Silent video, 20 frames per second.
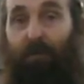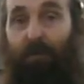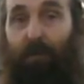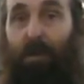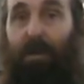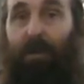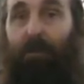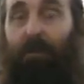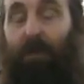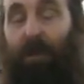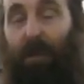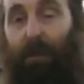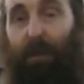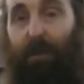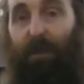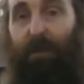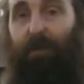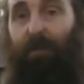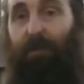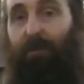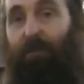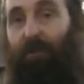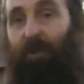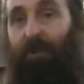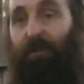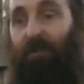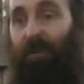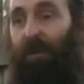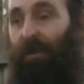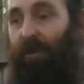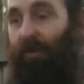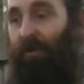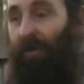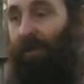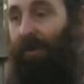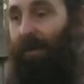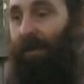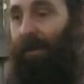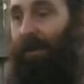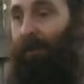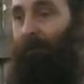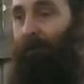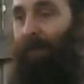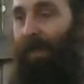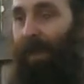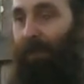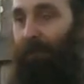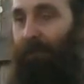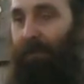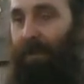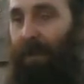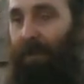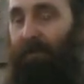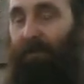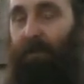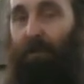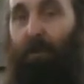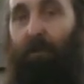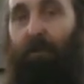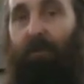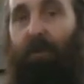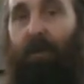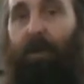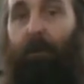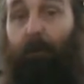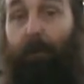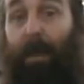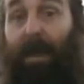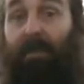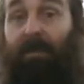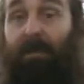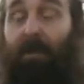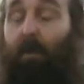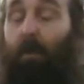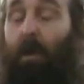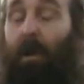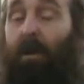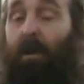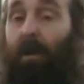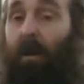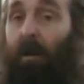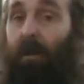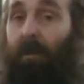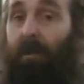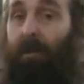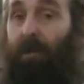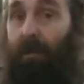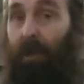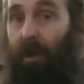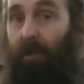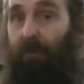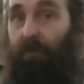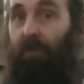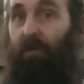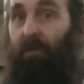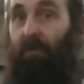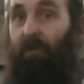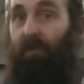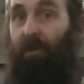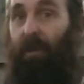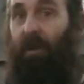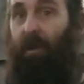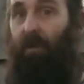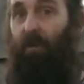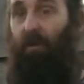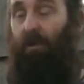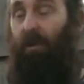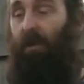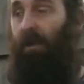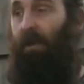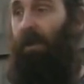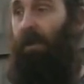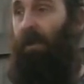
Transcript: when you're following the nutrient cycle. I'm going to do a very basic one on the nitrogen cycle